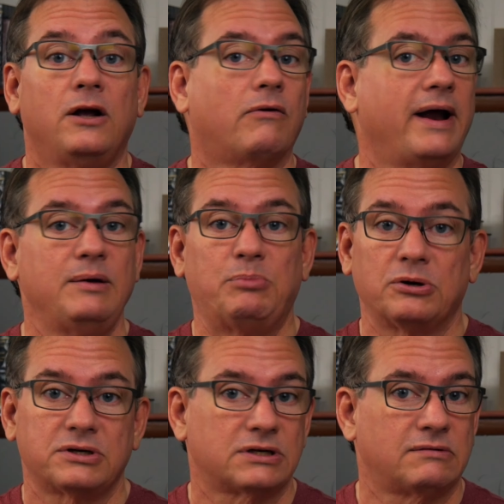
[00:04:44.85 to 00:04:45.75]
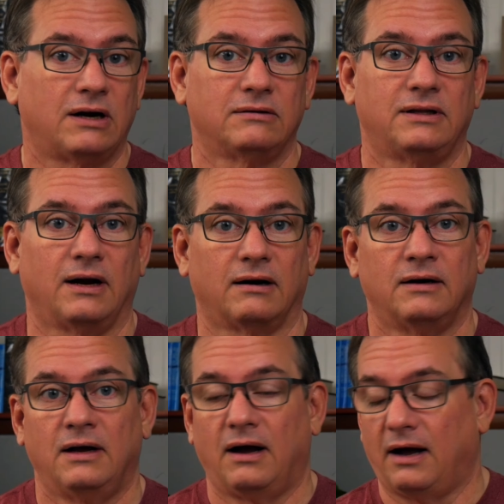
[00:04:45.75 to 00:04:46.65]
Great books are out there.
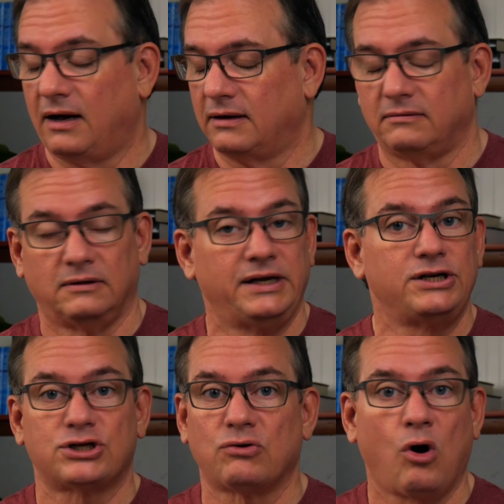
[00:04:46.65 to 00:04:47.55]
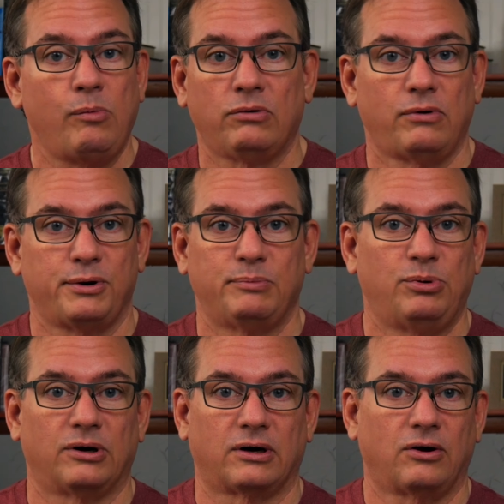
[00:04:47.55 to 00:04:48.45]
Lee Strobel wrote a
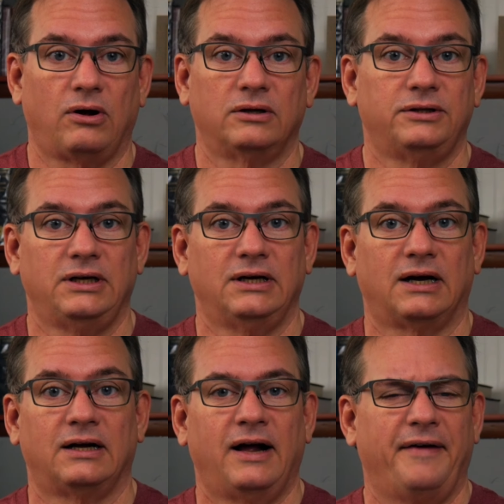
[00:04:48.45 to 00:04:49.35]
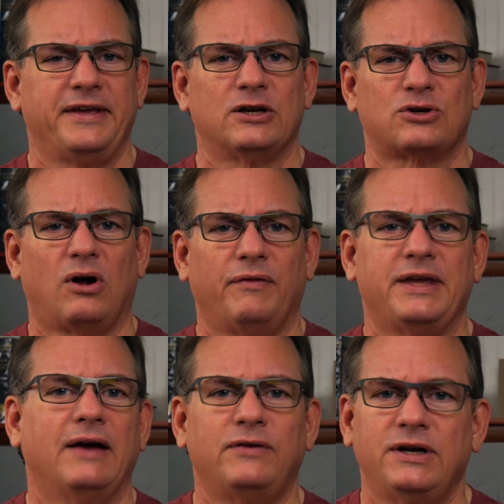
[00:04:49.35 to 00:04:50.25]
book called The
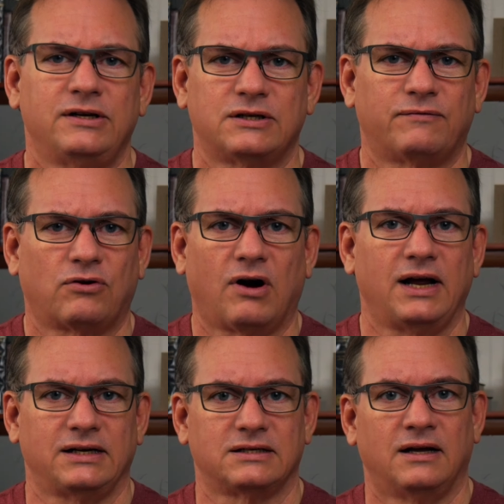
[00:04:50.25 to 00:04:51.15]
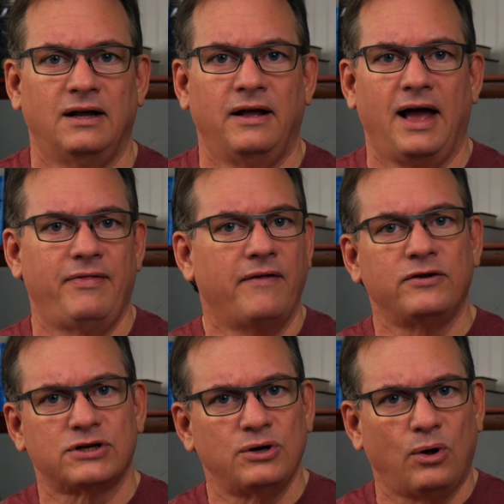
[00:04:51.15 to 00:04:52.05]
Evidence of Christ. And then
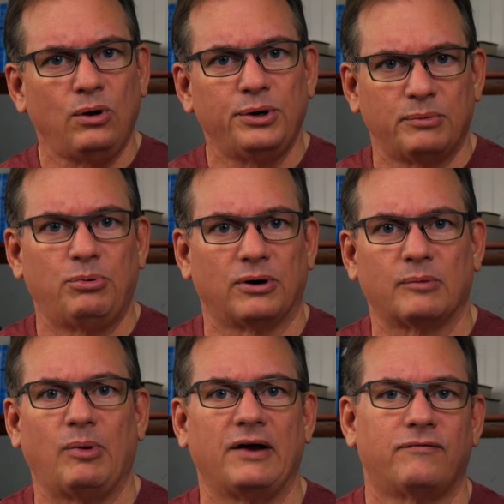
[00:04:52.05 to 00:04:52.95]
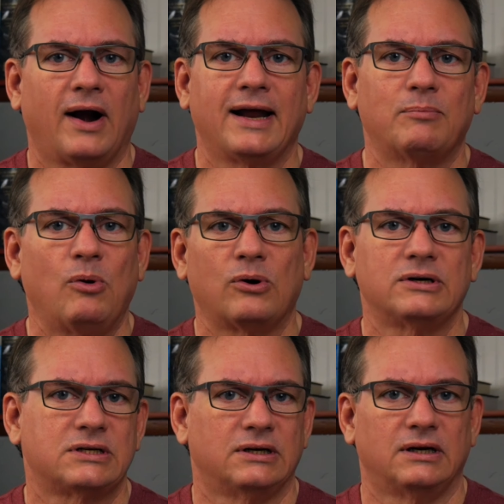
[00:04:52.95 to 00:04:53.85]
there's an older book by Frank
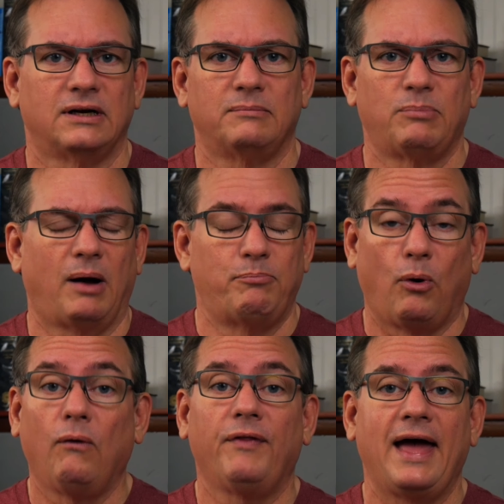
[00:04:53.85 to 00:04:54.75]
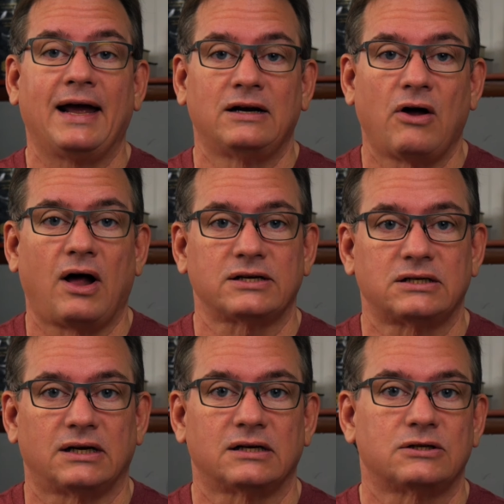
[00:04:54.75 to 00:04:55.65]
Morrison, both
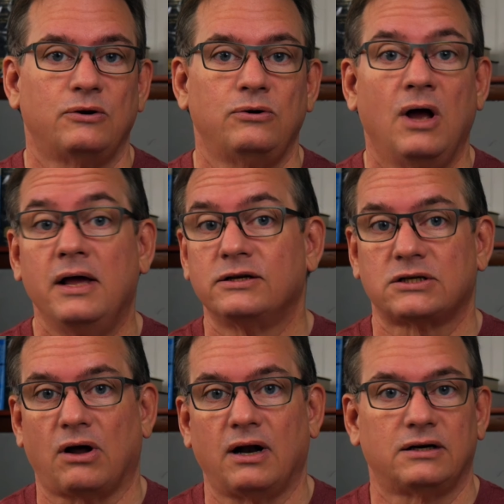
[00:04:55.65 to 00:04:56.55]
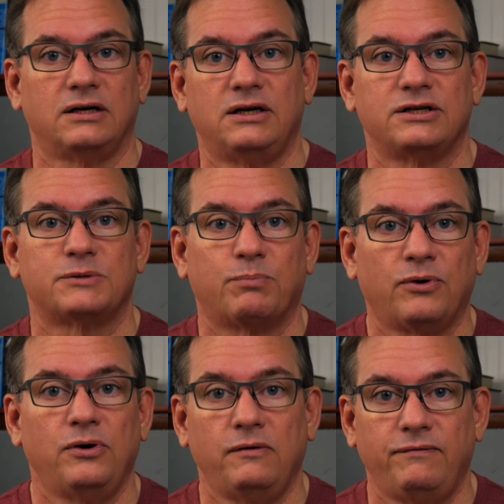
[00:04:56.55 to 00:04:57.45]
agnostics who sought to
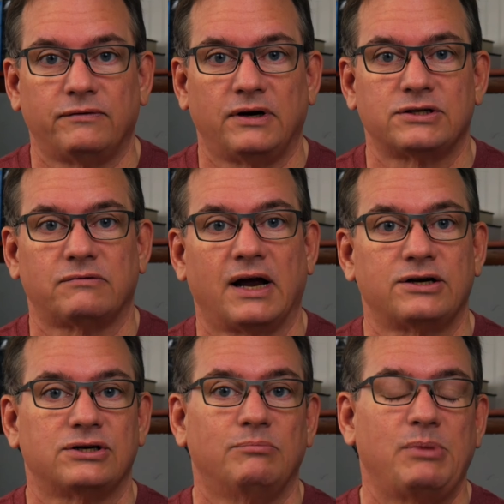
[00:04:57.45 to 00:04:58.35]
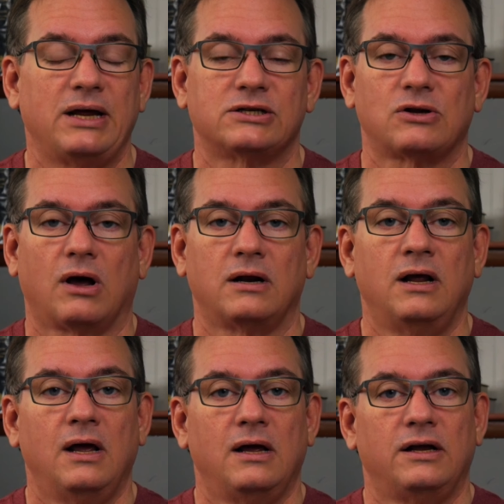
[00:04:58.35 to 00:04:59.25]
disprove the resurrection based on
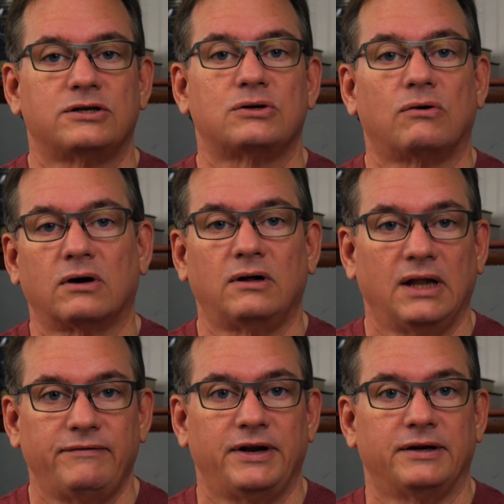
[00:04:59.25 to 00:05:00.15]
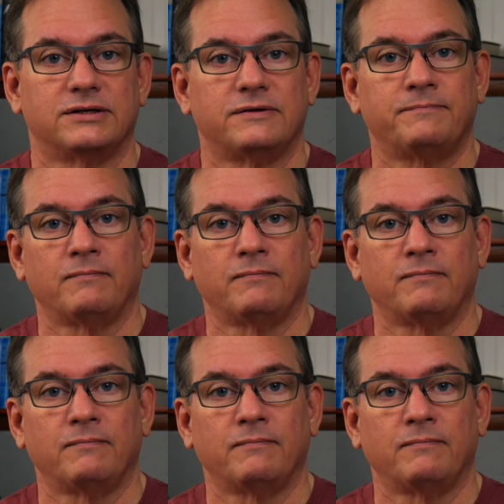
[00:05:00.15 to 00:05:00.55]
historical evidence.